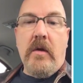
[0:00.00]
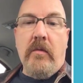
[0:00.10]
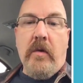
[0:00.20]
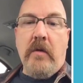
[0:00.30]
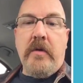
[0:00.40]

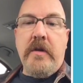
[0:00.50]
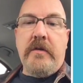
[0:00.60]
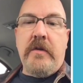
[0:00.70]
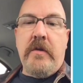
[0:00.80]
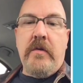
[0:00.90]
What will you
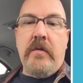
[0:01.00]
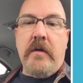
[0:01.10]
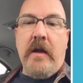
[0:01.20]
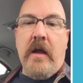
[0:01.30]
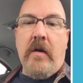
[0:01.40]
do
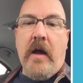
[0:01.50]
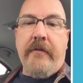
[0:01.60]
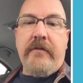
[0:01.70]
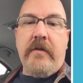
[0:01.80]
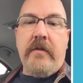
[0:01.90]
now
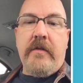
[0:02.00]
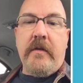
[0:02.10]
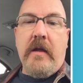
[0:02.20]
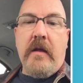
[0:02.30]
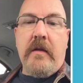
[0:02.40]
after
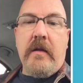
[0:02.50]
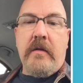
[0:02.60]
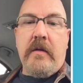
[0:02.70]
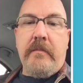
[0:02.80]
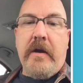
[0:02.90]
the
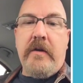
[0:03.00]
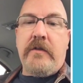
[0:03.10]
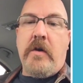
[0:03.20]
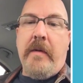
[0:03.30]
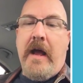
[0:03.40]

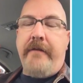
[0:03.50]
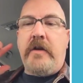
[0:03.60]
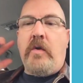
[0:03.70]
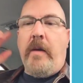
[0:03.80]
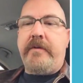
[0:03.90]
Periscope. I have
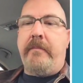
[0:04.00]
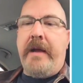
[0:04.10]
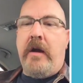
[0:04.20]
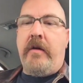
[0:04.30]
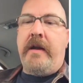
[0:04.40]
to go up to
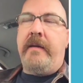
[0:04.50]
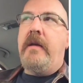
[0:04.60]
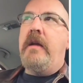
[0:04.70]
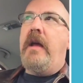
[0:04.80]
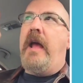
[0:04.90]
Barrie
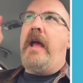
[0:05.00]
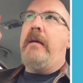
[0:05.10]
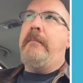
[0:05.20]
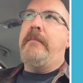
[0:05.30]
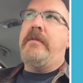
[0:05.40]

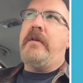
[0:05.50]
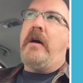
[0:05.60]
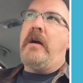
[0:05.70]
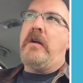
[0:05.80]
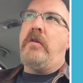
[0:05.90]
and
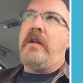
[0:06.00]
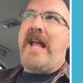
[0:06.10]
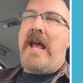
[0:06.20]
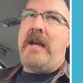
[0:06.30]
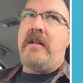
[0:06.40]
uh, go to
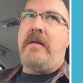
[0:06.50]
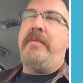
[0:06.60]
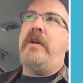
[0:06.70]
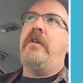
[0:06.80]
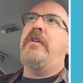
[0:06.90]
Canada
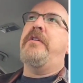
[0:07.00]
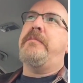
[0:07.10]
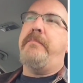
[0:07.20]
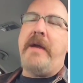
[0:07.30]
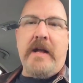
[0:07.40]

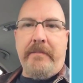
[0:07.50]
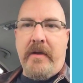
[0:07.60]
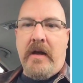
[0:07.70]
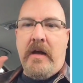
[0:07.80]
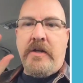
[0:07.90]
Computers, pick up
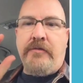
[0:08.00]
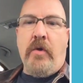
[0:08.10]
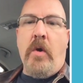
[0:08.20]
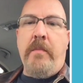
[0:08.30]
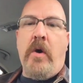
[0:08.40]
a uh,
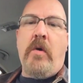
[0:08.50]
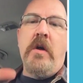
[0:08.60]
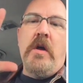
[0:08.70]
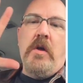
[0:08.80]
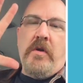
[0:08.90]
Drobo,
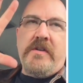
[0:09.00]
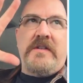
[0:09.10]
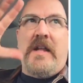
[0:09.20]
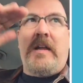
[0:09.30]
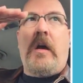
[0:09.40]
which
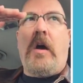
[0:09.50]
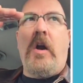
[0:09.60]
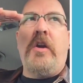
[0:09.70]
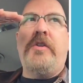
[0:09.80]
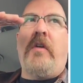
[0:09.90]
is like a
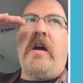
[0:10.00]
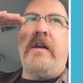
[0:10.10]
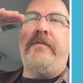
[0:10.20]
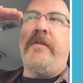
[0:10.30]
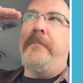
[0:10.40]
hard
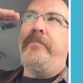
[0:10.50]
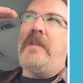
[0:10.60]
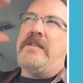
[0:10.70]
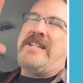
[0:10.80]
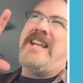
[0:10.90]
drive.
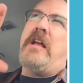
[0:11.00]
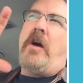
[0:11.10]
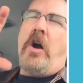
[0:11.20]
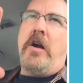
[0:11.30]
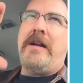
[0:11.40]
It's a
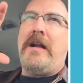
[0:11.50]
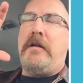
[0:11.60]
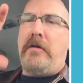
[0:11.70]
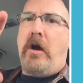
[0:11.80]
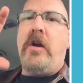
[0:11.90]
hard
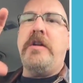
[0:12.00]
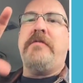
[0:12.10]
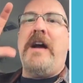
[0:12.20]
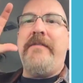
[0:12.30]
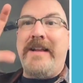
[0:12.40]
hard
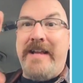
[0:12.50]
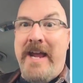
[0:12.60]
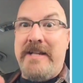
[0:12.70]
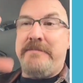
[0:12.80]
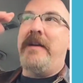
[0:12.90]
drive
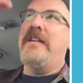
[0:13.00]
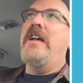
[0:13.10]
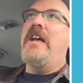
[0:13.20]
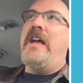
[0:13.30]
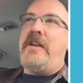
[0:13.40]
encasement,
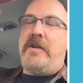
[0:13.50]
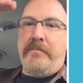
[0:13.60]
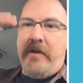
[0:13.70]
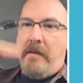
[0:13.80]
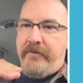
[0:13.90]
and you can
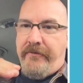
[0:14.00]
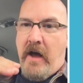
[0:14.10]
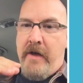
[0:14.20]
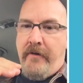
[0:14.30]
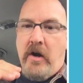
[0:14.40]
put up to
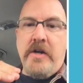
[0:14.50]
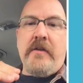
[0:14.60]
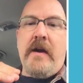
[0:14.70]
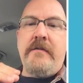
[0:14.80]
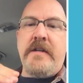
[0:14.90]
five hard
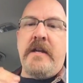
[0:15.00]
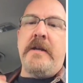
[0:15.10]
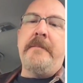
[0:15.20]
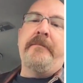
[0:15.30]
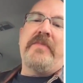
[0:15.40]
drives in
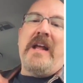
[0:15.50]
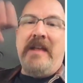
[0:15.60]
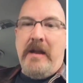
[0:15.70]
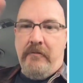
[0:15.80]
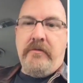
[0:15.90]
it, and
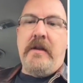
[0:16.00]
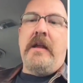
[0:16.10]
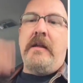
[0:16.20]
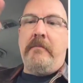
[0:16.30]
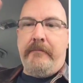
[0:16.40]
then it
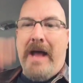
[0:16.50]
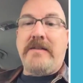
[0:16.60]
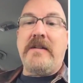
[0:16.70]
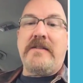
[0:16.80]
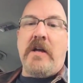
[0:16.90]
and it
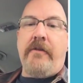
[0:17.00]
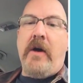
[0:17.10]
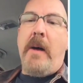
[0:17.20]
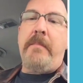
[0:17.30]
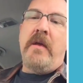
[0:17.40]
backed itself
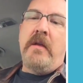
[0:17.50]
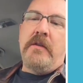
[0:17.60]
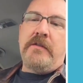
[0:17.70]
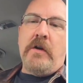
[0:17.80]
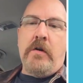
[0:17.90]
up.
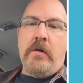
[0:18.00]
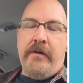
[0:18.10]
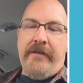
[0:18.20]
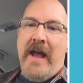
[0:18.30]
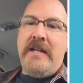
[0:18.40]
So
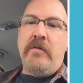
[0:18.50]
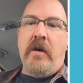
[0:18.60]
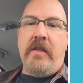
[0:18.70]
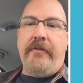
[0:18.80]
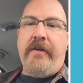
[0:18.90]
if any
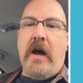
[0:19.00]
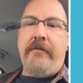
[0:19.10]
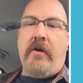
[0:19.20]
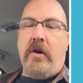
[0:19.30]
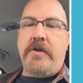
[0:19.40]
one of the
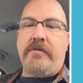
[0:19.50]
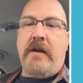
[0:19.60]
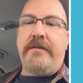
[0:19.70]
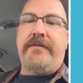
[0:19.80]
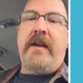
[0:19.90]
five hard
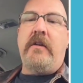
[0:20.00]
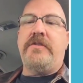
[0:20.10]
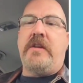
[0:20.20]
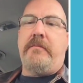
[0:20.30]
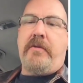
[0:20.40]
drives
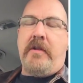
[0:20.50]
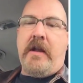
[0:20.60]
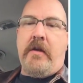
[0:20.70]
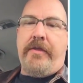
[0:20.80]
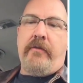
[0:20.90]
fails, you can pull it
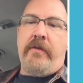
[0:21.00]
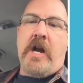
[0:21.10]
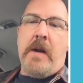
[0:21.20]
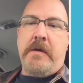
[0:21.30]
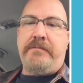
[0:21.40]
out, throw it in the
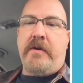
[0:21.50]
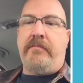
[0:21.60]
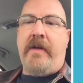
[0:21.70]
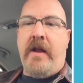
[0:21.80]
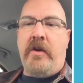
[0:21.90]
garbage, put a
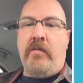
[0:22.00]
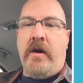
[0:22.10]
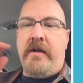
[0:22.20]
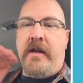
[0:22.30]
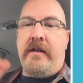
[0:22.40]
brand new
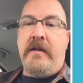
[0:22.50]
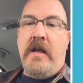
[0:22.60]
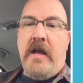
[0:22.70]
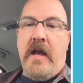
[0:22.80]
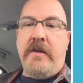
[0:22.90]
one in,
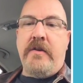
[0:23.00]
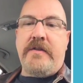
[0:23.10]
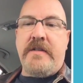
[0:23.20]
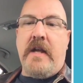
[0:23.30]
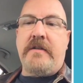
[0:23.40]
and you're
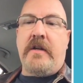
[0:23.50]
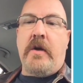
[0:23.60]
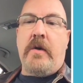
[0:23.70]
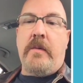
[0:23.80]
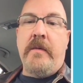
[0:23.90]
set to
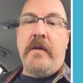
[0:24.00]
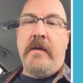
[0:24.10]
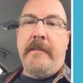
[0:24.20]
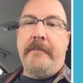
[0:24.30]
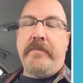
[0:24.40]
go.
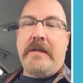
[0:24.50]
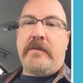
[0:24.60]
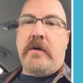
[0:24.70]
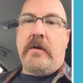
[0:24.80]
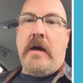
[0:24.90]

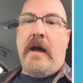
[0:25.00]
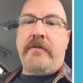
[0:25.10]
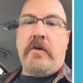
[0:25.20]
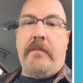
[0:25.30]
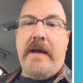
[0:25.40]
So I have
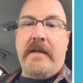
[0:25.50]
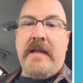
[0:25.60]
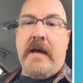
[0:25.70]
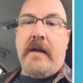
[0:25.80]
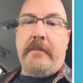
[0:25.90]
to go pick
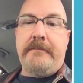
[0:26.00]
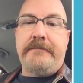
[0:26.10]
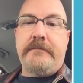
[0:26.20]
that up.